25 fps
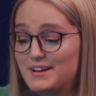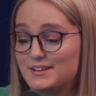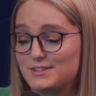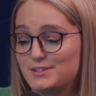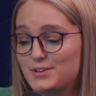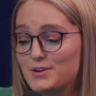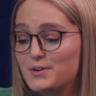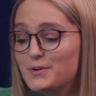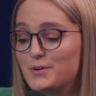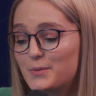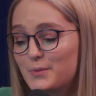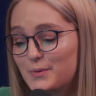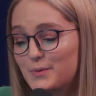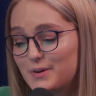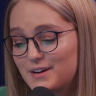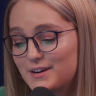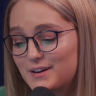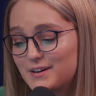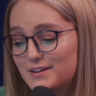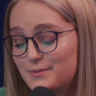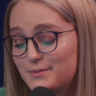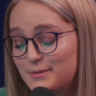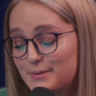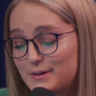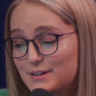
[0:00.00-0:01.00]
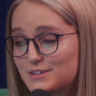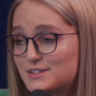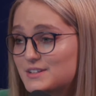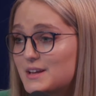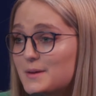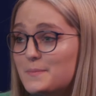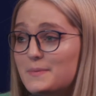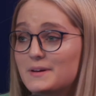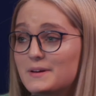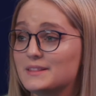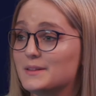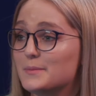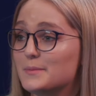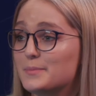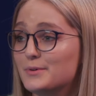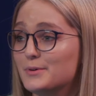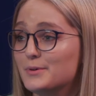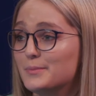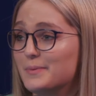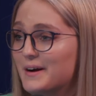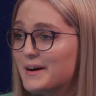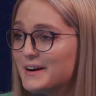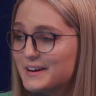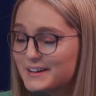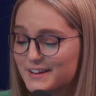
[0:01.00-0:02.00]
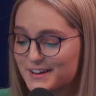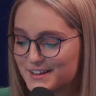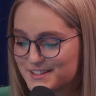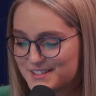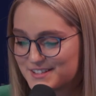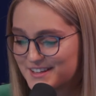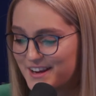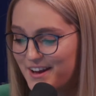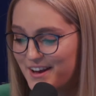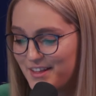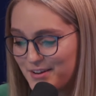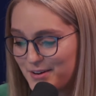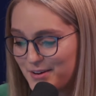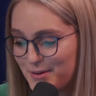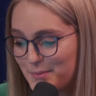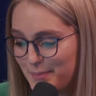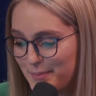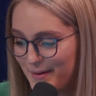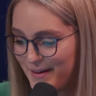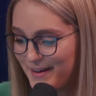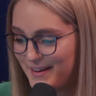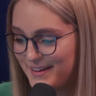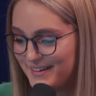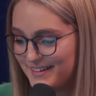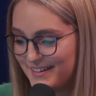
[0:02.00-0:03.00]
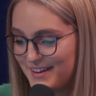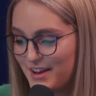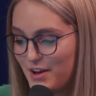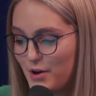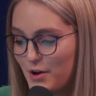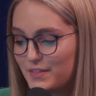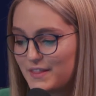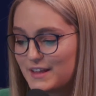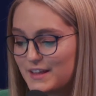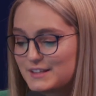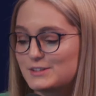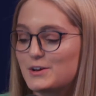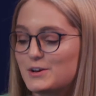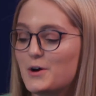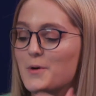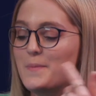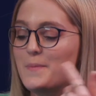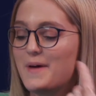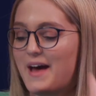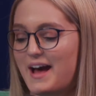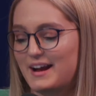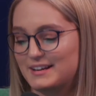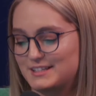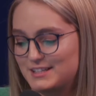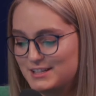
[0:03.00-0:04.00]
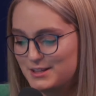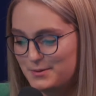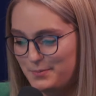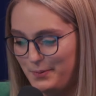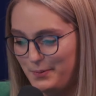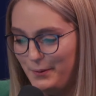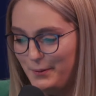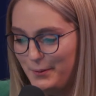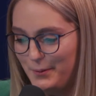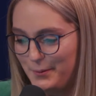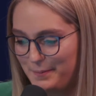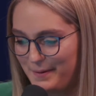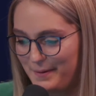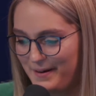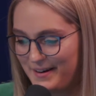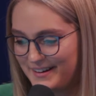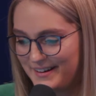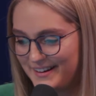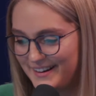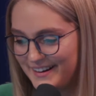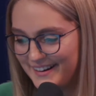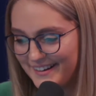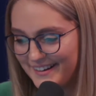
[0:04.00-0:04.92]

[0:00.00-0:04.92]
so we're skipping the pool party altogether, but let's go back to the pool party.